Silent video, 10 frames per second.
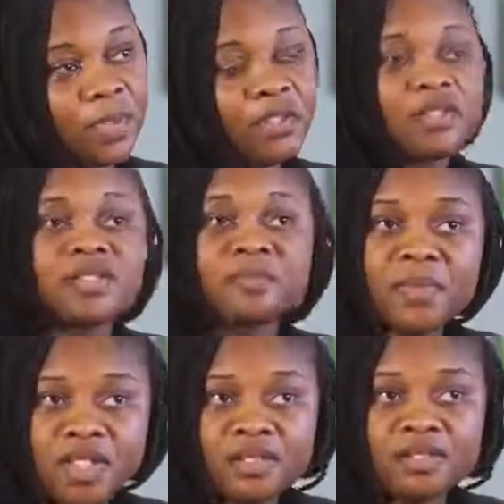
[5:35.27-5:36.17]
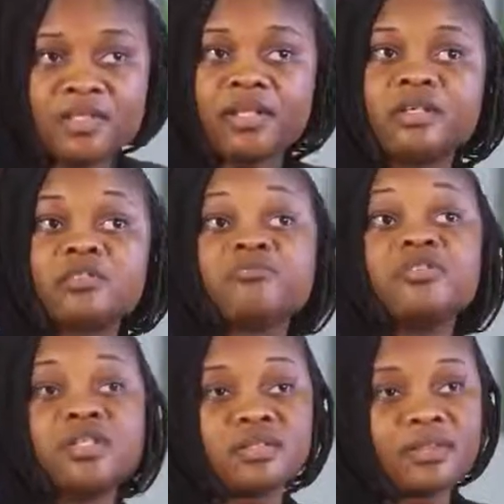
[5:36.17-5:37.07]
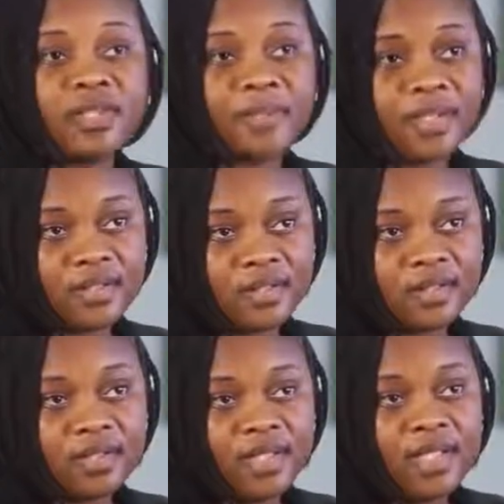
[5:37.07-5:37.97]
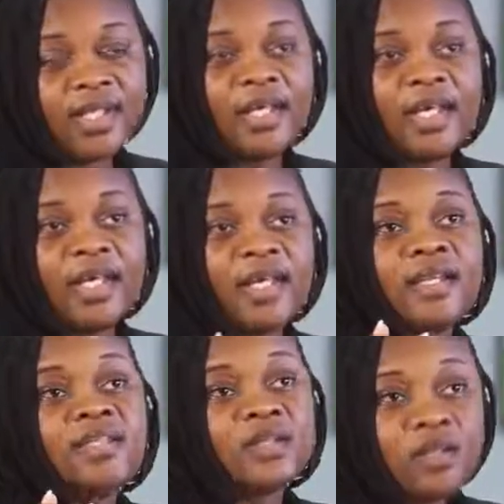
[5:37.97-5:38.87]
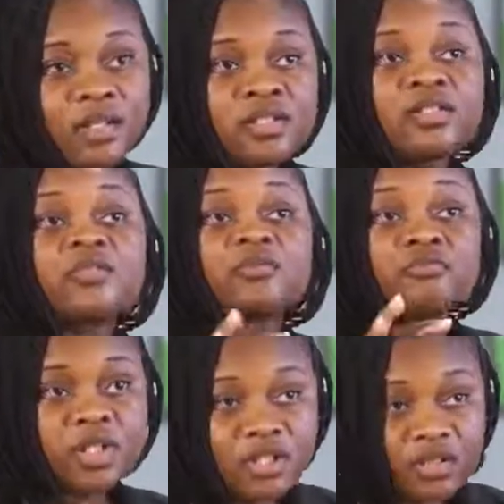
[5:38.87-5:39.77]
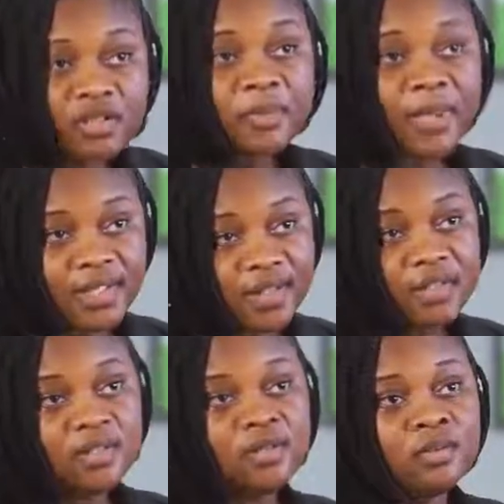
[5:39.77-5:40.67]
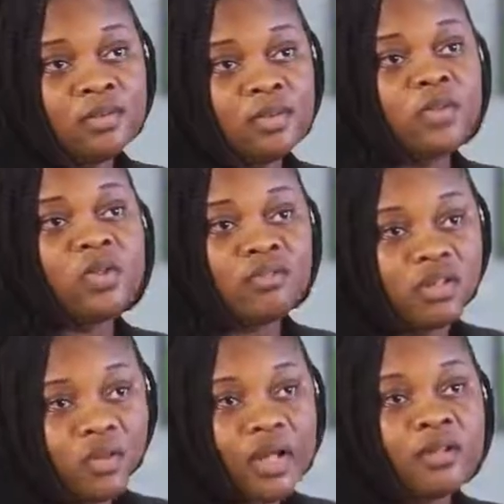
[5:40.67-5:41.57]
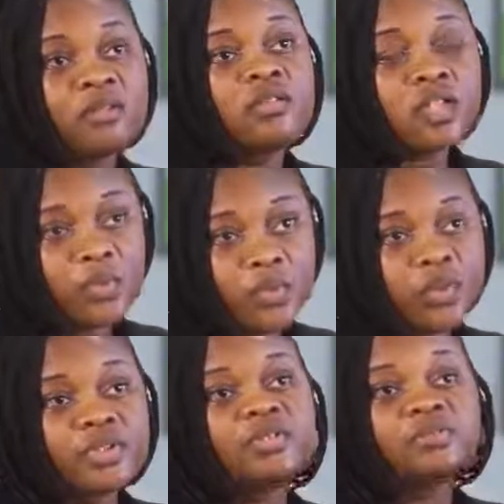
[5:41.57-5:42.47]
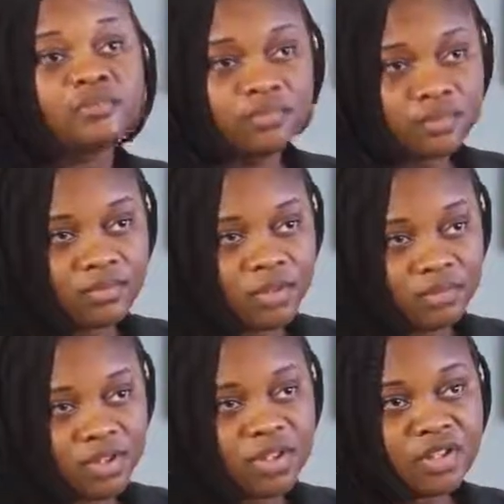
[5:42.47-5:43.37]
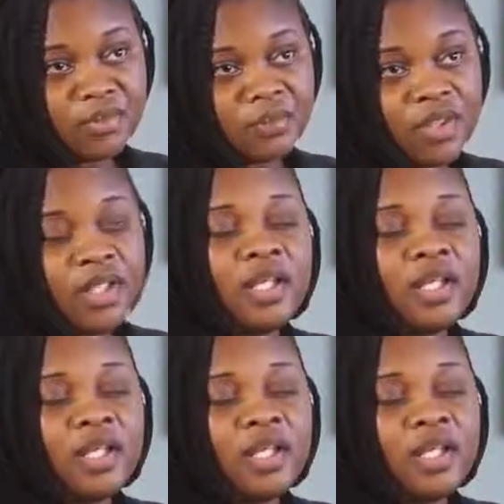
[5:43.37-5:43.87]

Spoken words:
because it means that there's regional capacity. And as long as there's regional capacity, you are required to support the region.